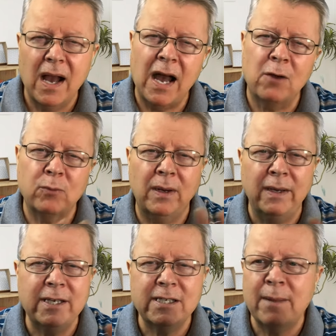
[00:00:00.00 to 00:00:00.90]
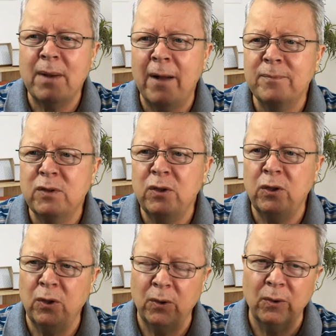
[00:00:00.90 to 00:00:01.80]
I release them unto
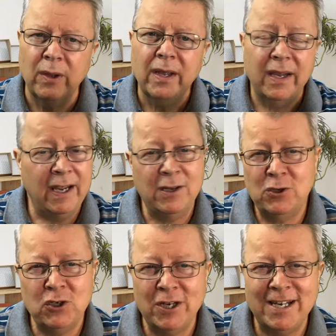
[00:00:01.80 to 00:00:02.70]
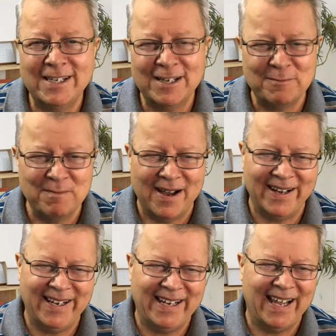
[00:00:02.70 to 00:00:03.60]
you in Jesus'
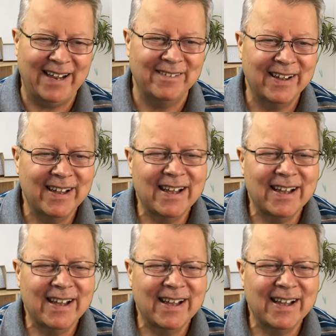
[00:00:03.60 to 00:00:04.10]
mighty name.